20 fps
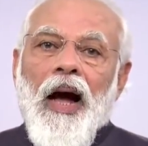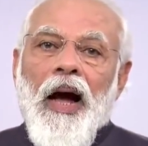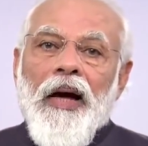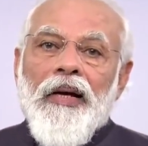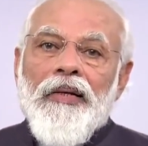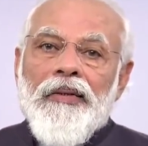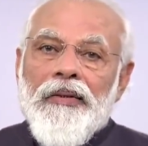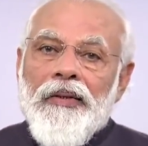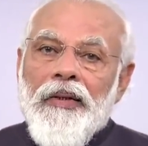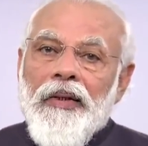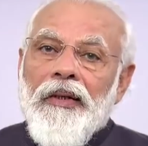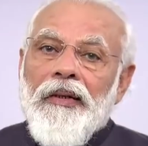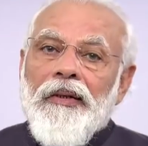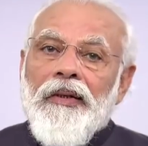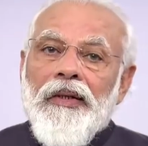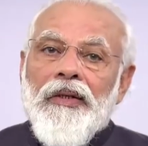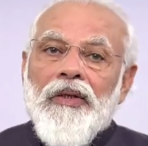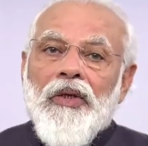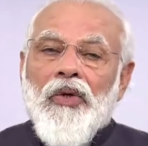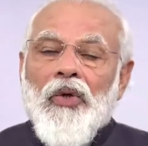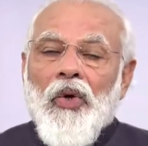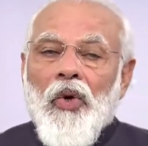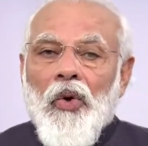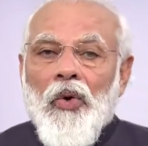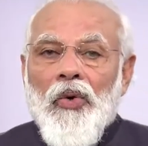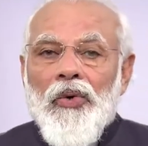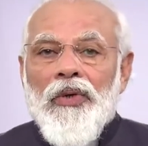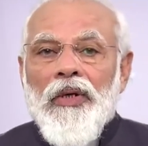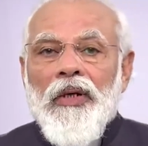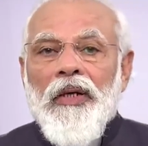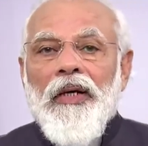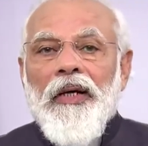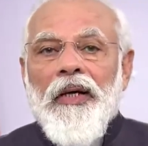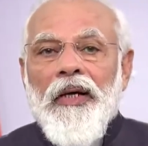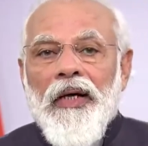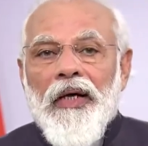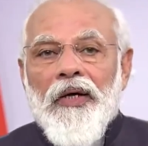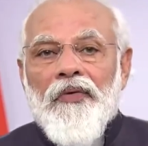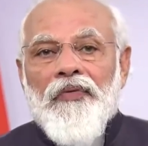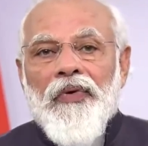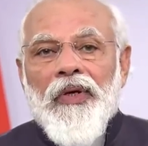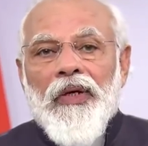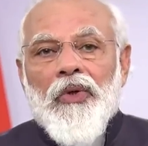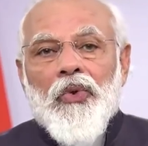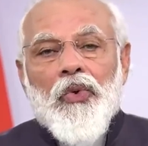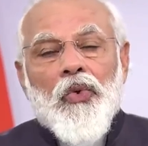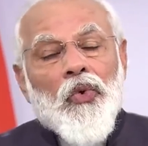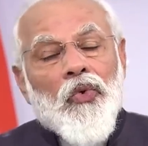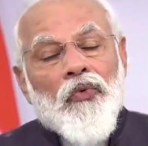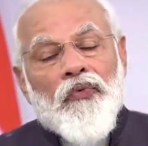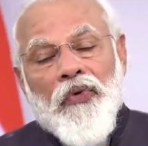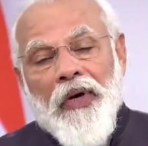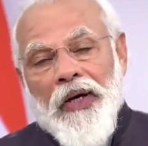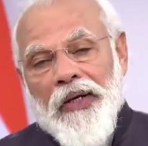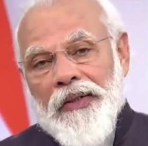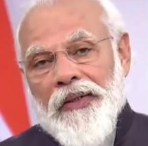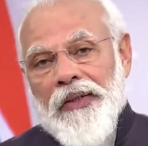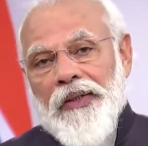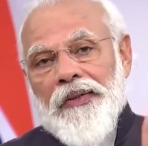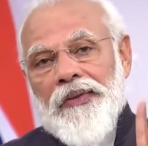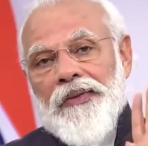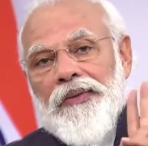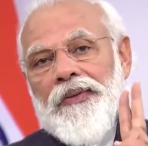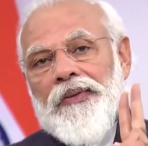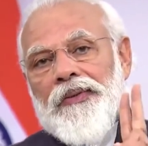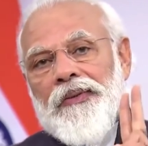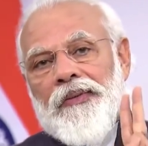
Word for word: I see this closely linked with two factors.